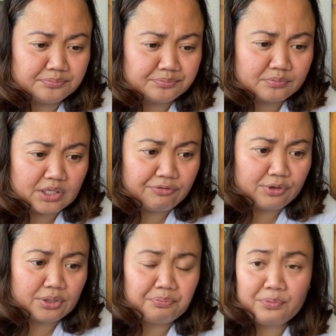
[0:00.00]
if
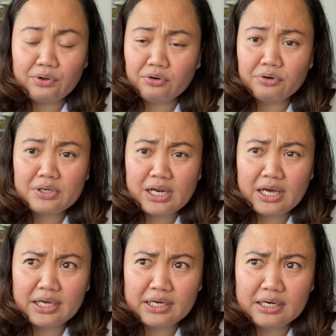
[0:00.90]
you're
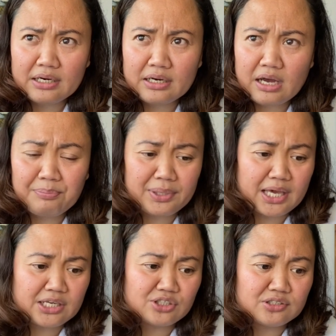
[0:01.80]
online
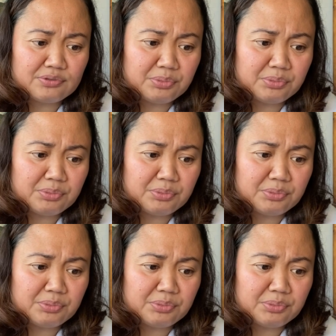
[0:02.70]
applications from the